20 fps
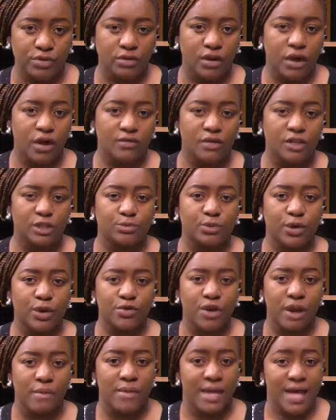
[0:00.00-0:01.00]
on this
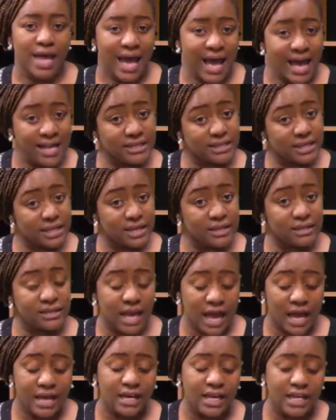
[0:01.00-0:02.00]
program as it is
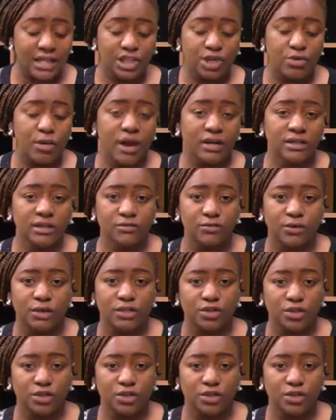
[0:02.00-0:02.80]
an interactive one,